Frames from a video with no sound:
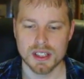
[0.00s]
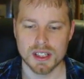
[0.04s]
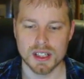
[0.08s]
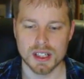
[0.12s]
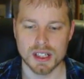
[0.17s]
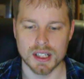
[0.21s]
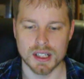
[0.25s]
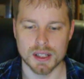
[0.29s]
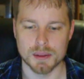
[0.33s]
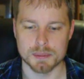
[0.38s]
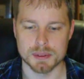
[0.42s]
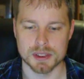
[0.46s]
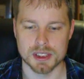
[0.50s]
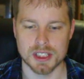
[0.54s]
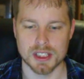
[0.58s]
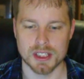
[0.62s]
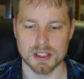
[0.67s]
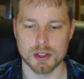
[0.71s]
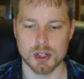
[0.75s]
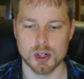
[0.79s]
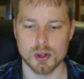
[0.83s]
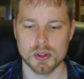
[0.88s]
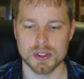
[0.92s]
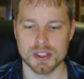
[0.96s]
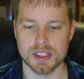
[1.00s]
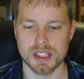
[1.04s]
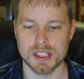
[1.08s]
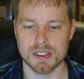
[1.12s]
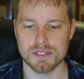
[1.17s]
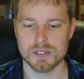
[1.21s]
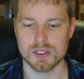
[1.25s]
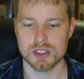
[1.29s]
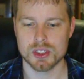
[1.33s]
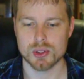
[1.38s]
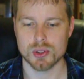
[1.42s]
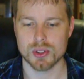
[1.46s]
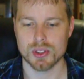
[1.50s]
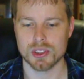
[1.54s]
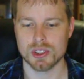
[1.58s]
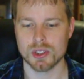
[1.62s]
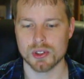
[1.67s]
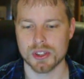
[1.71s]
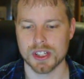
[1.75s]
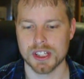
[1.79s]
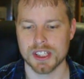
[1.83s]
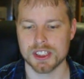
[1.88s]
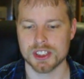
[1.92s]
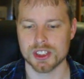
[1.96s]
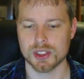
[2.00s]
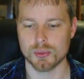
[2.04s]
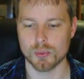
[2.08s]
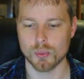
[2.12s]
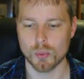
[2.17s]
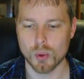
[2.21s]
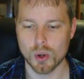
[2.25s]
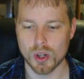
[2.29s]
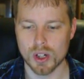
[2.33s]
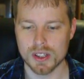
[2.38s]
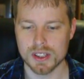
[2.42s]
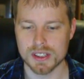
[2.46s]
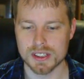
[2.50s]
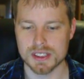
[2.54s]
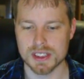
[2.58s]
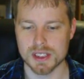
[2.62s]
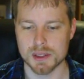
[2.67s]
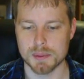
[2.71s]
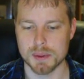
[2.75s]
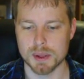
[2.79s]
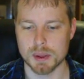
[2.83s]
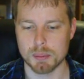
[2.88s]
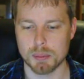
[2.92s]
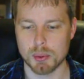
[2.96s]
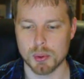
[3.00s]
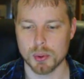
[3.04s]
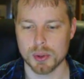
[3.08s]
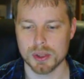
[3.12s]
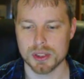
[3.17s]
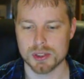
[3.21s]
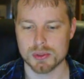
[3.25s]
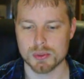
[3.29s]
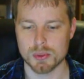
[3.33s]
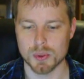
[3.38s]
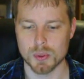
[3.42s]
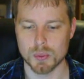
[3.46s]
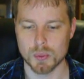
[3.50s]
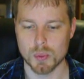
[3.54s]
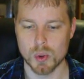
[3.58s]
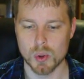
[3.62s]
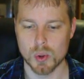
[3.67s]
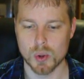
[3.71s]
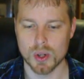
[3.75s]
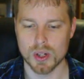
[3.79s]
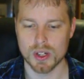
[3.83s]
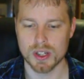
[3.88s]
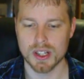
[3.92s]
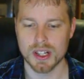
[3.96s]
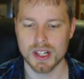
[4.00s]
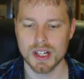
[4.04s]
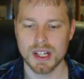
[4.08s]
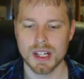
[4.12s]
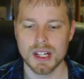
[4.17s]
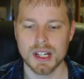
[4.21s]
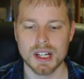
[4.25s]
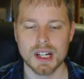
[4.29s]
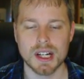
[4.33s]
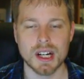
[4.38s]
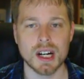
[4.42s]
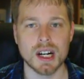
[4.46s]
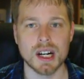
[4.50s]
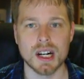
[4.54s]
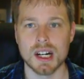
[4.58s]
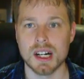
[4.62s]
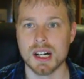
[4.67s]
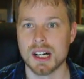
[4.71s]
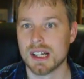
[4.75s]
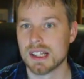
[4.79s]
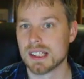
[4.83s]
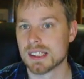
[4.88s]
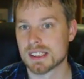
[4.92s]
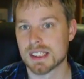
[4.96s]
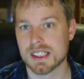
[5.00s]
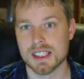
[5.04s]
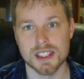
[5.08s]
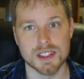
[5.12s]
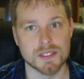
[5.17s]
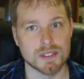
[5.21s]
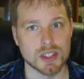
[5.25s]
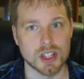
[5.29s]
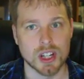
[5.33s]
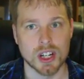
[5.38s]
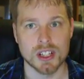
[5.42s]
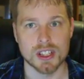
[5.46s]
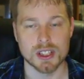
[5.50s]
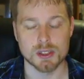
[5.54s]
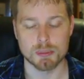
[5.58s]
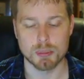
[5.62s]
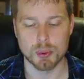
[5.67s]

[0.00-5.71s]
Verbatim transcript: Um, it's going to go in the inventory location one. It's going to be a points reward, uh, and it's going to give you 100